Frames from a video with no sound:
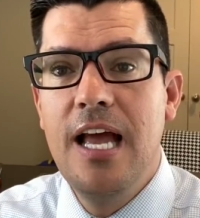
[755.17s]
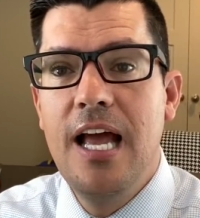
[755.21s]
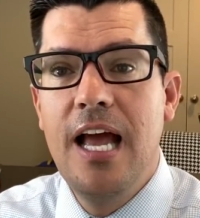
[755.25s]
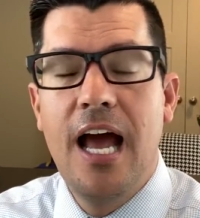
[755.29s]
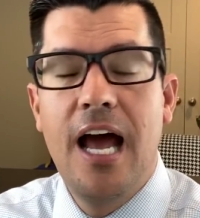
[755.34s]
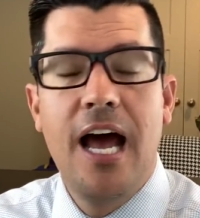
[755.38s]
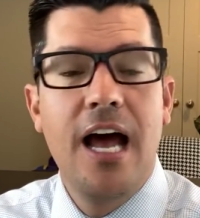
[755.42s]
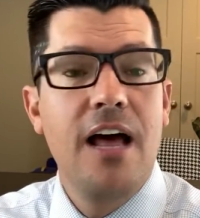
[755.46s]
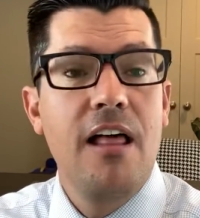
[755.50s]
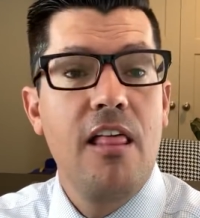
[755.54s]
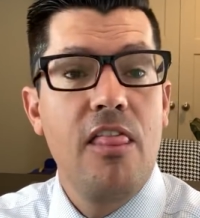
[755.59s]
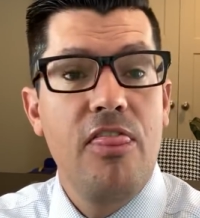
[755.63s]

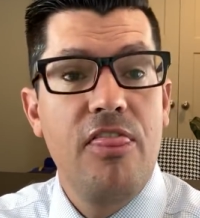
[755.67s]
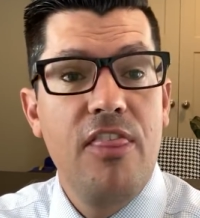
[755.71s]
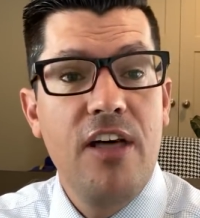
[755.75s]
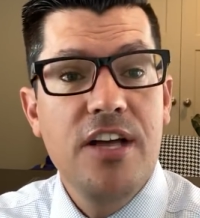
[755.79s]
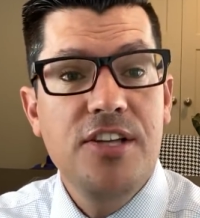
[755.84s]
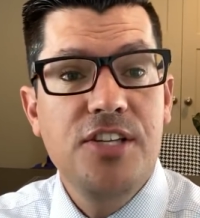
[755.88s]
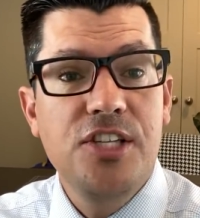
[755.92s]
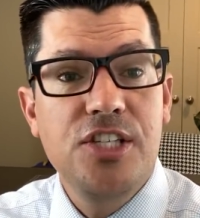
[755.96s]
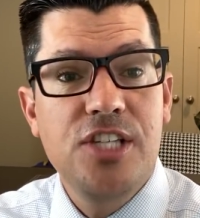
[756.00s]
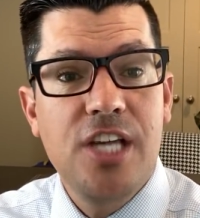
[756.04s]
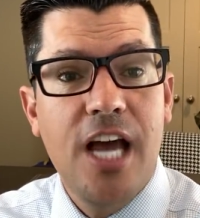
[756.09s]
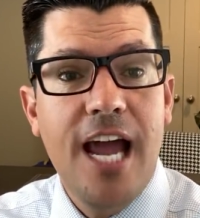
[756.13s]
uh,
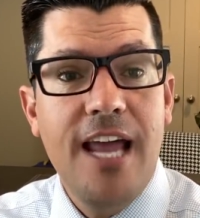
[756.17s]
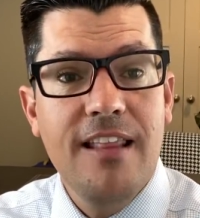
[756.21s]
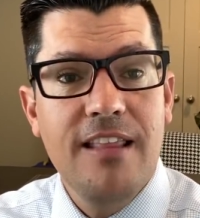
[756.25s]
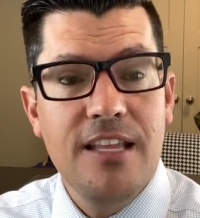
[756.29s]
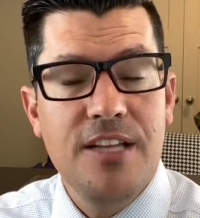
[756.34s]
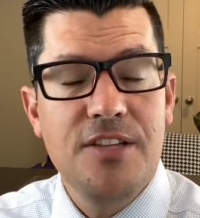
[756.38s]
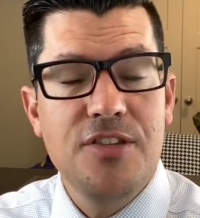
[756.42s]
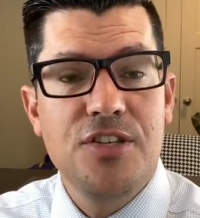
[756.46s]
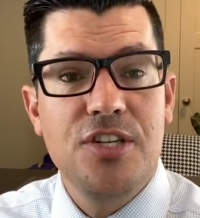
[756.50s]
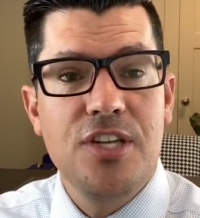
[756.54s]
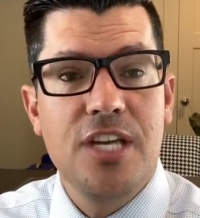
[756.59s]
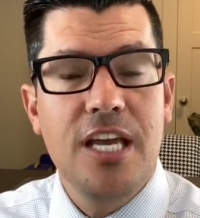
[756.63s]
thus
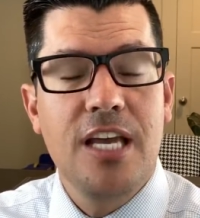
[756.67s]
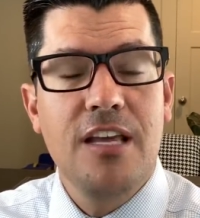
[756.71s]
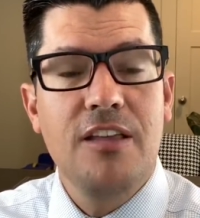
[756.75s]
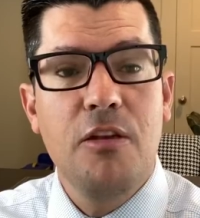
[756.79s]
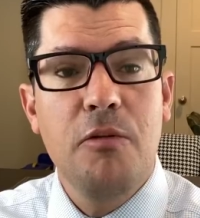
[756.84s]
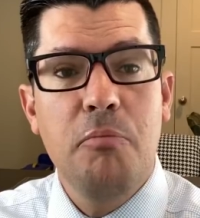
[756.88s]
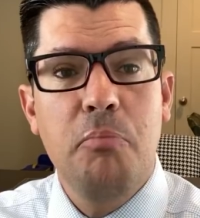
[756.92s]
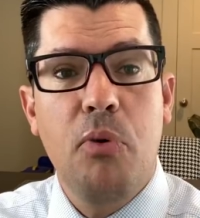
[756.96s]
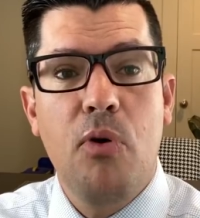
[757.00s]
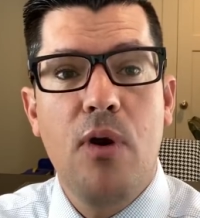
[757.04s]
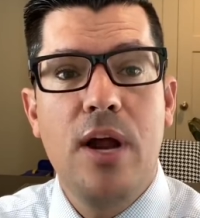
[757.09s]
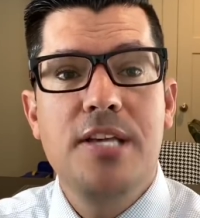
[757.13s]
silencing the
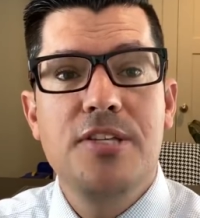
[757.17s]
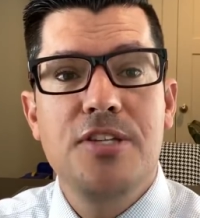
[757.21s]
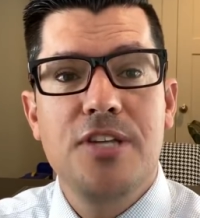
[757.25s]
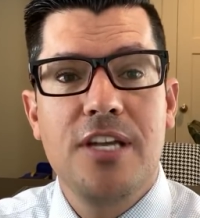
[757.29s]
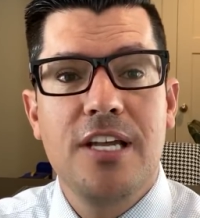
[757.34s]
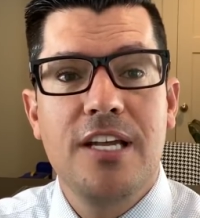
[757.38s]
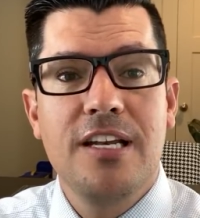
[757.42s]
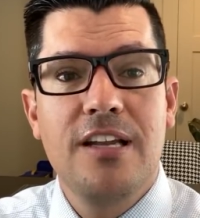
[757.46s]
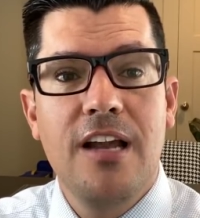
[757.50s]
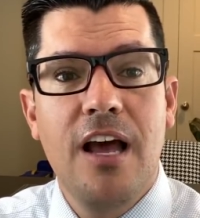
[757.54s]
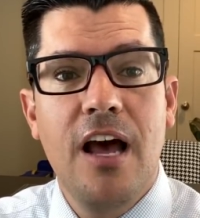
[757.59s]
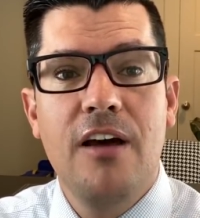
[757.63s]

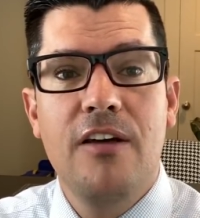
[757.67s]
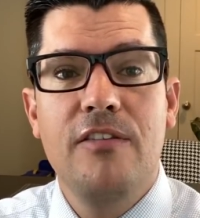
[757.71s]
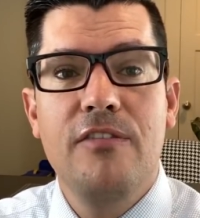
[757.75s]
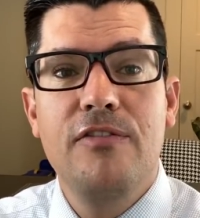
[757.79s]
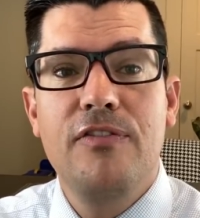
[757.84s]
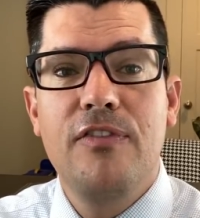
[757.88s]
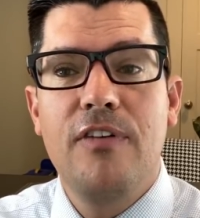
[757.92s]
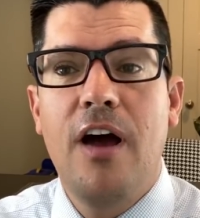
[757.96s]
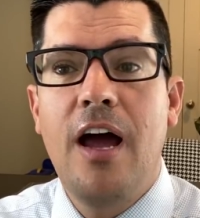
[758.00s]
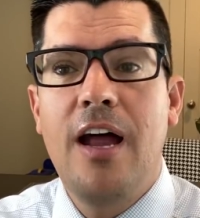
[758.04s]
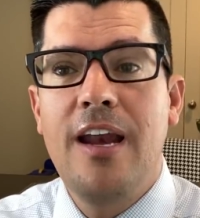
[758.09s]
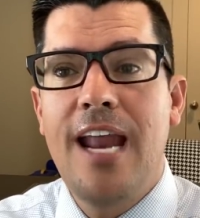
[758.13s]
president of
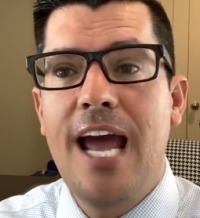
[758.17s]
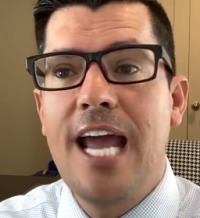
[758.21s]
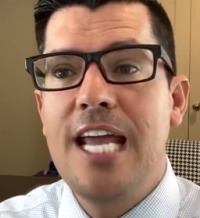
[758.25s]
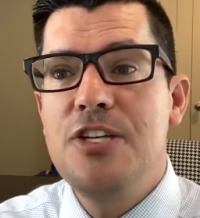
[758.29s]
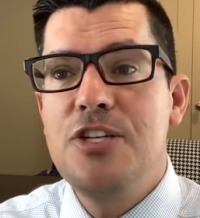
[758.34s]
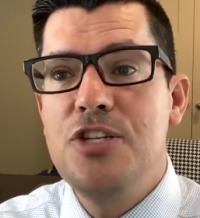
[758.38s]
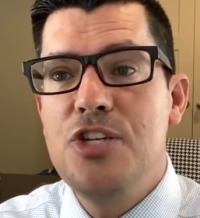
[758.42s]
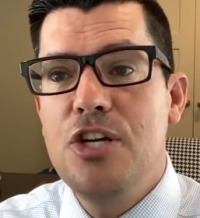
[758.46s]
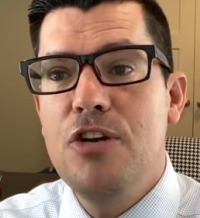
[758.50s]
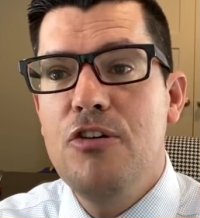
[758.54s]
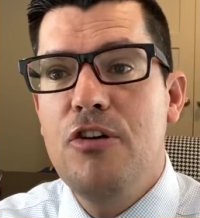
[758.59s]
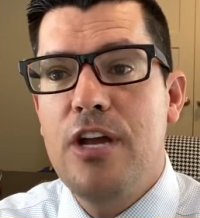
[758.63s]

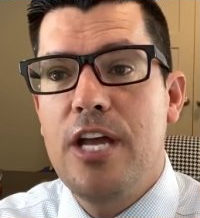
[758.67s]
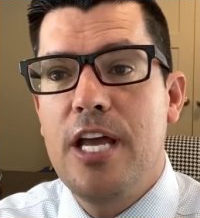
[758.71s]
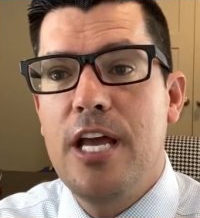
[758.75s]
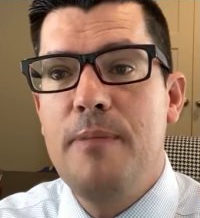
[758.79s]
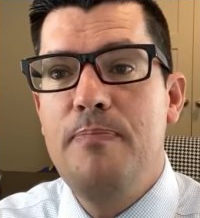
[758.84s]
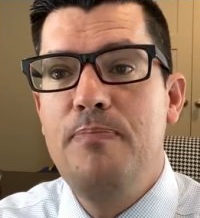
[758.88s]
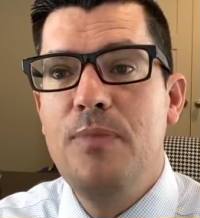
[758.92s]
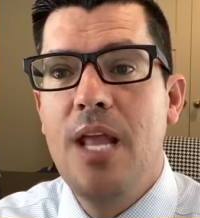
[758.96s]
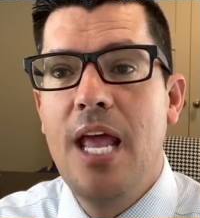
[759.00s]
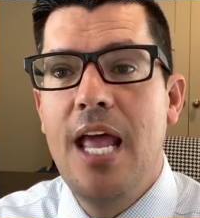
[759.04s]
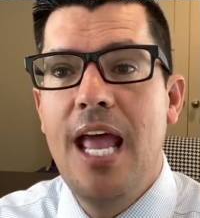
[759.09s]
Nigeria